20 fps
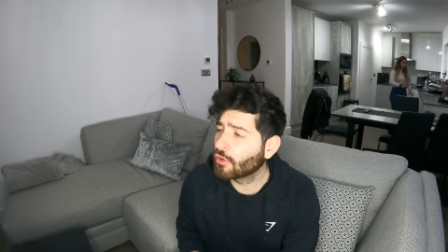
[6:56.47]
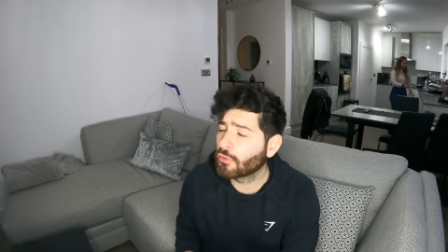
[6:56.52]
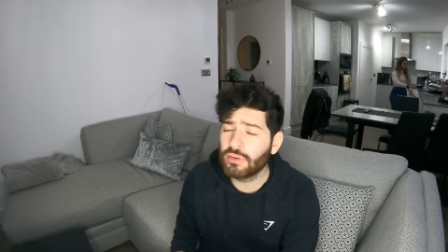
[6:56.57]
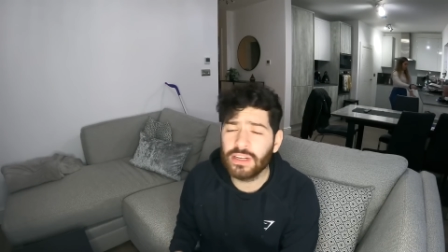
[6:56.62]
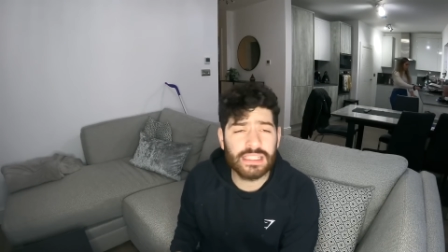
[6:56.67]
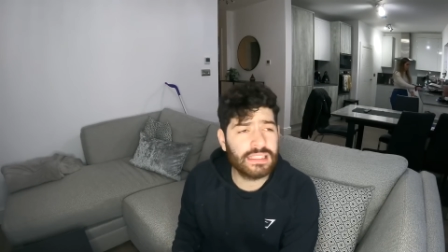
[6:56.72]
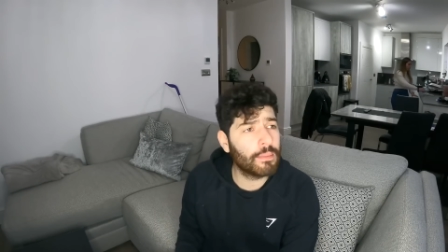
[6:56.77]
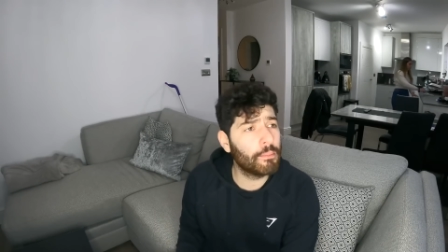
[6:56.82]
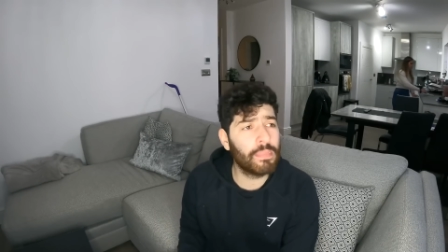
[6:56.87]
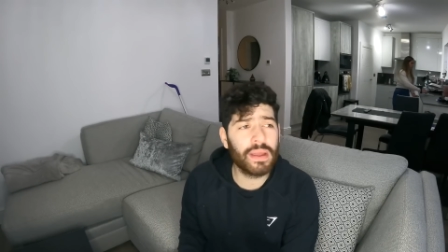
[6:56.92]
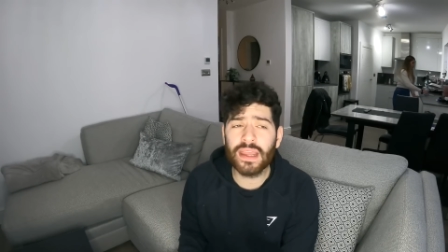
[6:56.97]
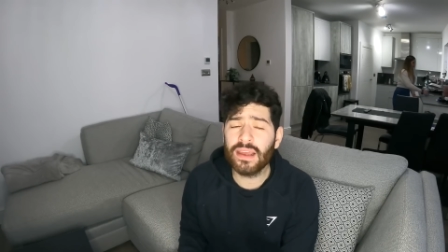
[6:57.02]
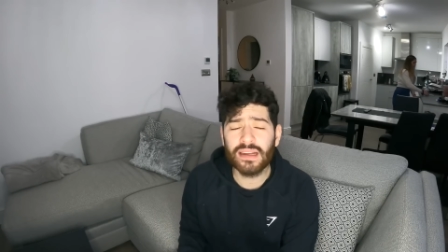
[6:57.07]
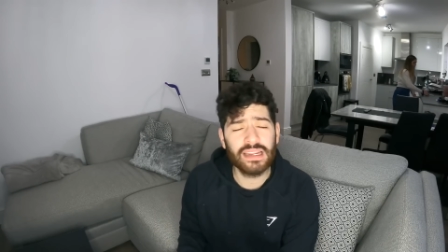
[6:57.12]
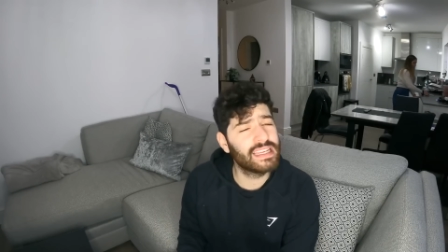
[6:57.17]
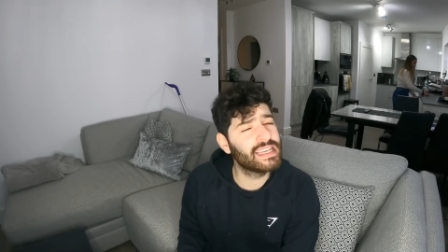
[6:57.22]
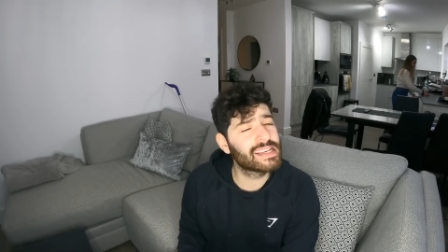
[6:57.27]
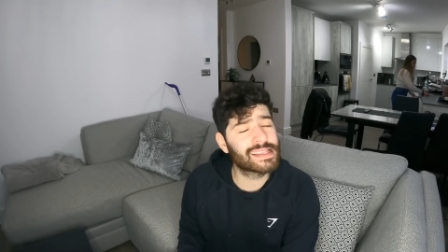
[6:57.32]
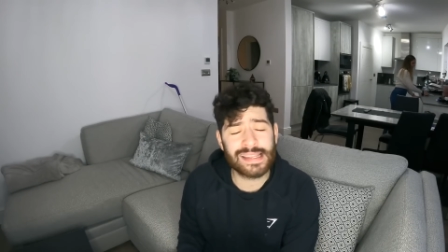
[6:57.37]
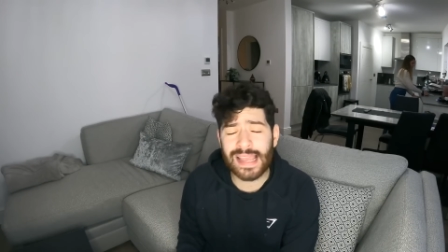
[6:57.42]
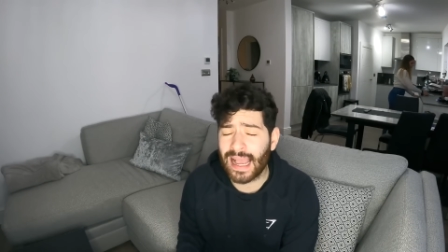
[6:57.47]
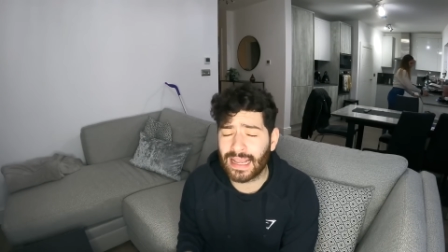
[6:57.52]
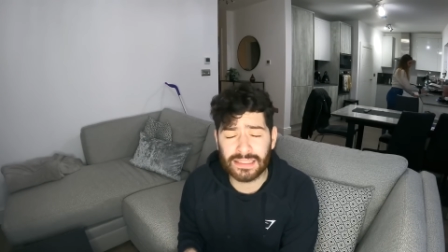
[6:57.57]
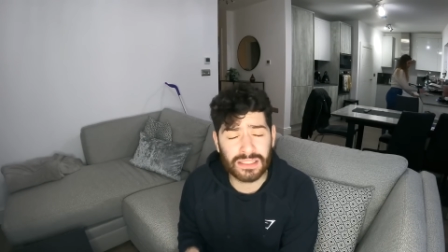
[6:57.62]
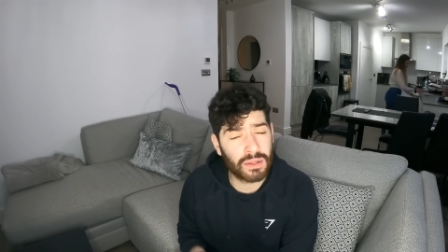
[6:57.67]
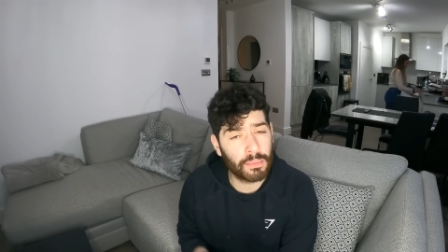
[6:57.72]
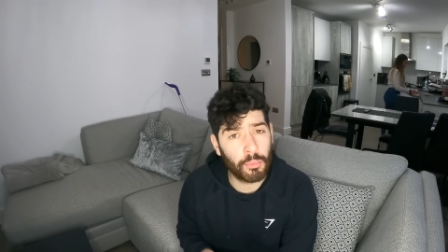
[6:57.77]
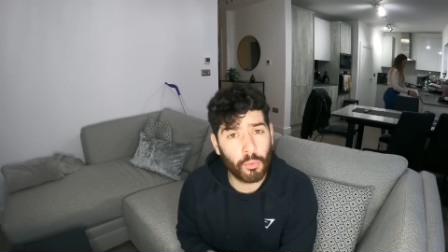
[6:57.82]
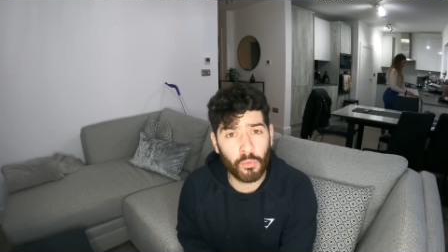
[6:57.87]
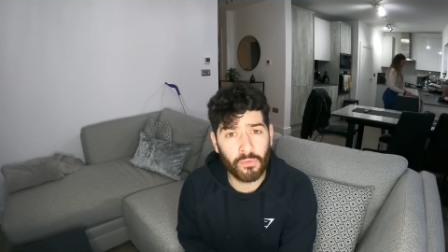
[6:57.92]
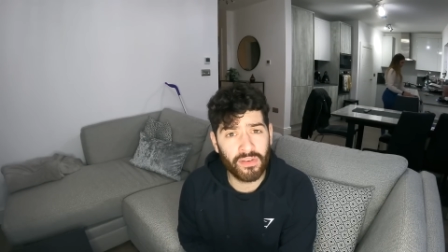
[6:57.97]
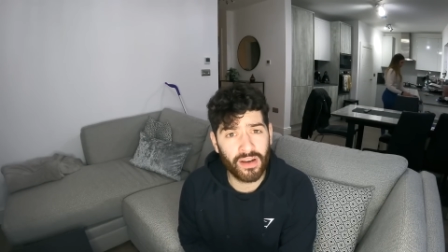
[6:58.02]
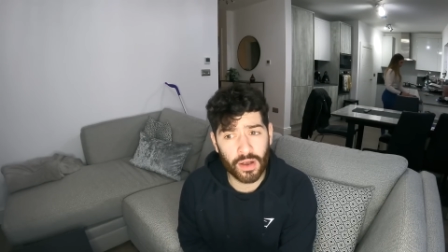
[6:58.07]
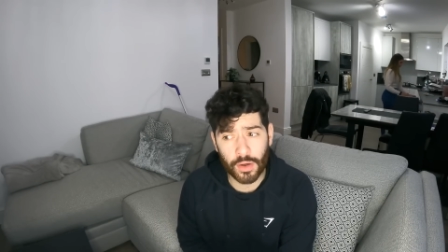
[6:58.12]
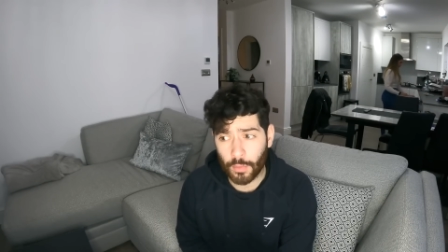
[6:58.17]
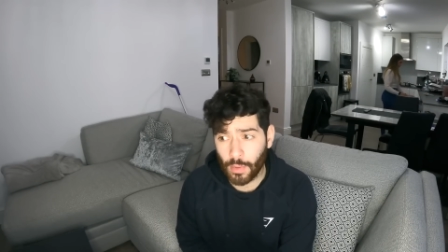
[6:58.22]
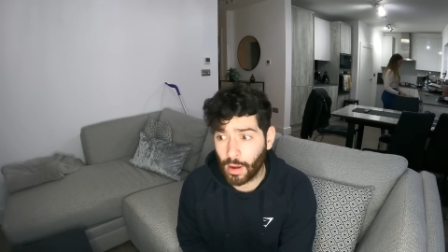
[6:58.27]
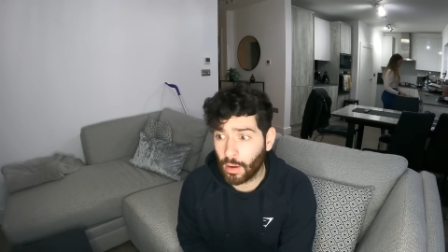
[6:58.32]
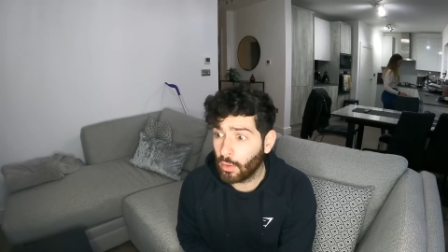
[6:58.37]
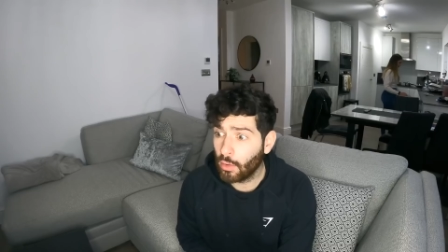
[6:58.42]
Reason being, he attacks the ball
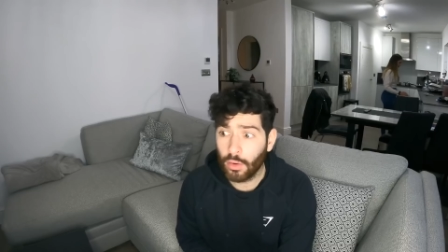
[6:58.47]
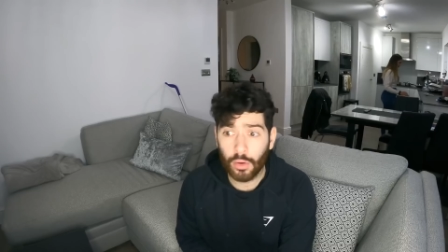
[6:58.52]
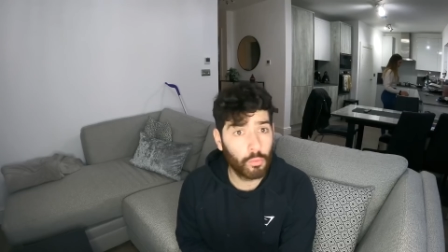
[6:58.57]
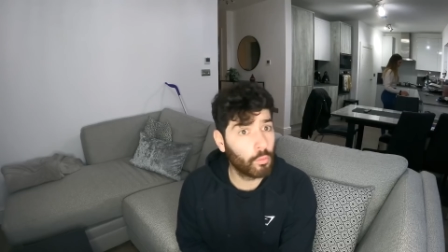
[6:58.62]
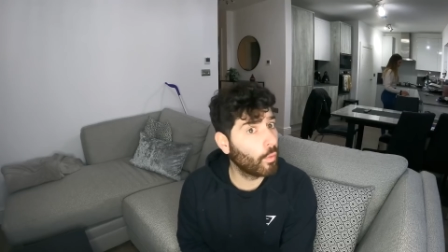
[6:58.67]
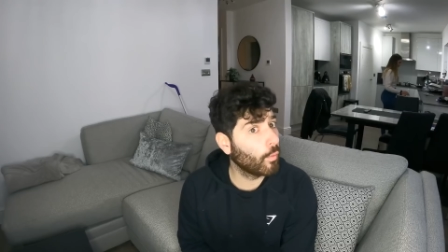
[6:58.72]
very well.